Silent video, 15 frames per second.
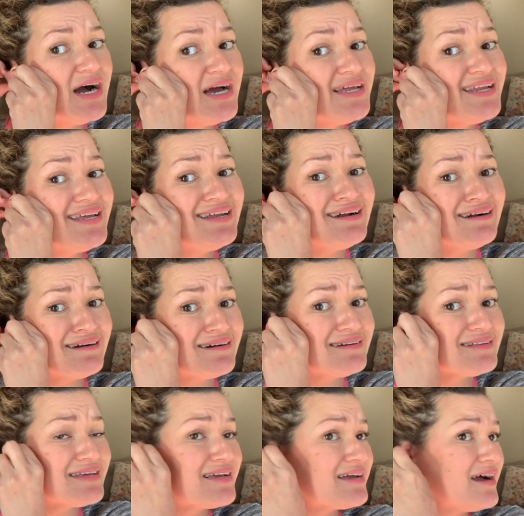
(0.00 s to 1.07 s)
And it
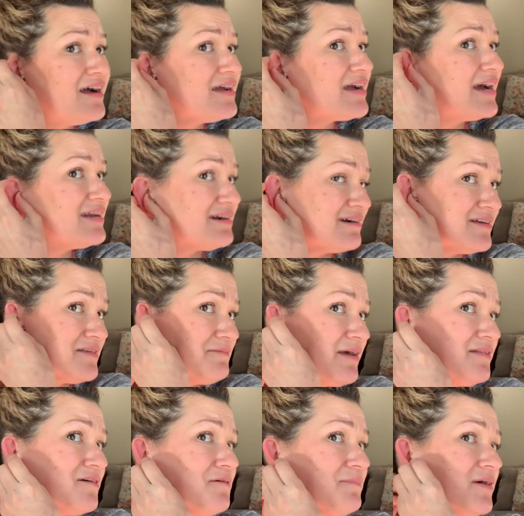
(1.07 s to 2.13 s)
hurts. Like, it kind of hurts me
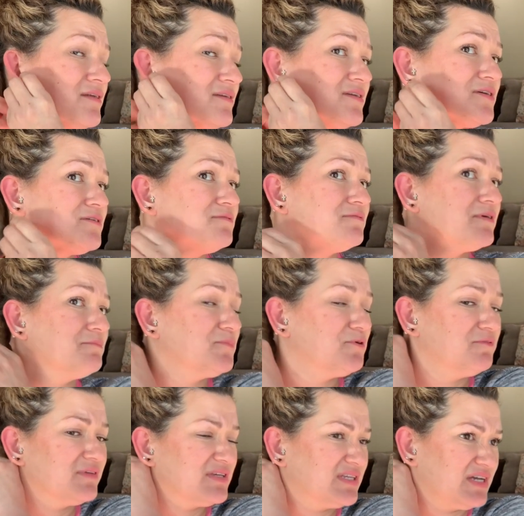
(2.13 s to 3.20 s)
a little bit to
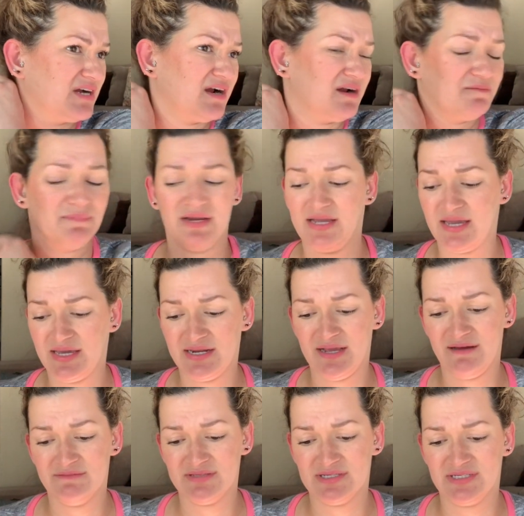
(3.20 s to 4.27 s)
remove the sticker. But I can't
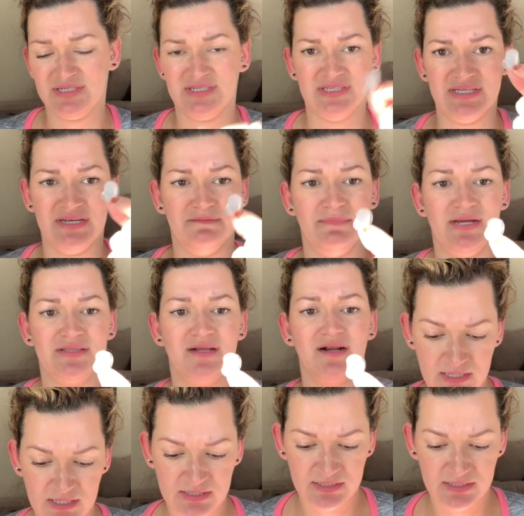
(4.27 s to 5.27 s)
have this just sitting back there.